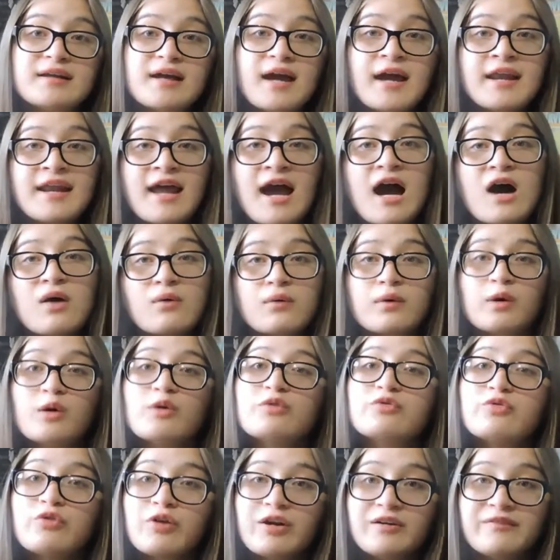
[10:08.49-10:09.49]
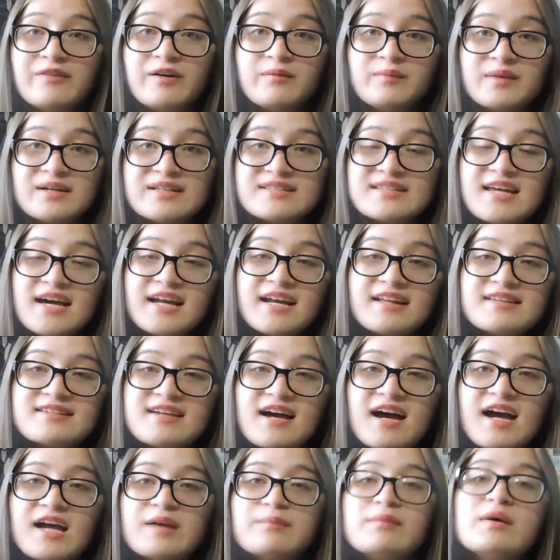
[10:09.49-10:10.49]
an hour or 45 minutes ahead of
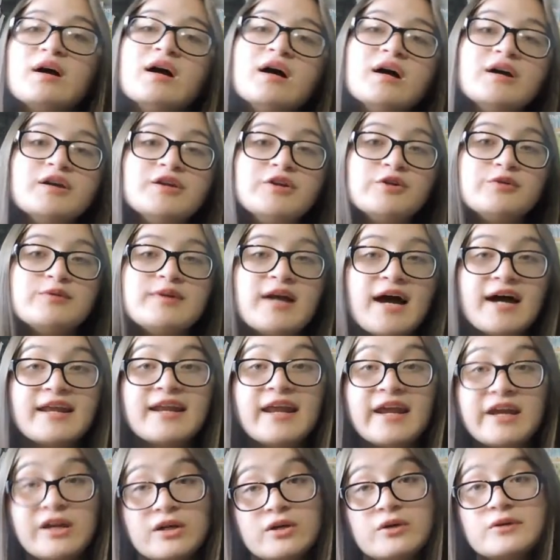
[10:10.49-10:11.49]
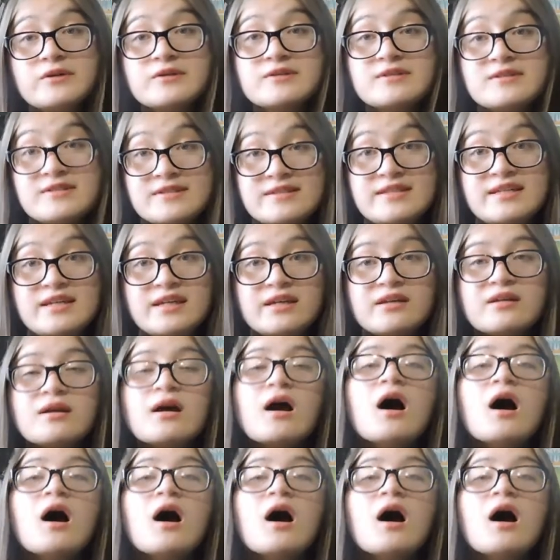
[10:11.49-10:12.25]
time, you get a good seat.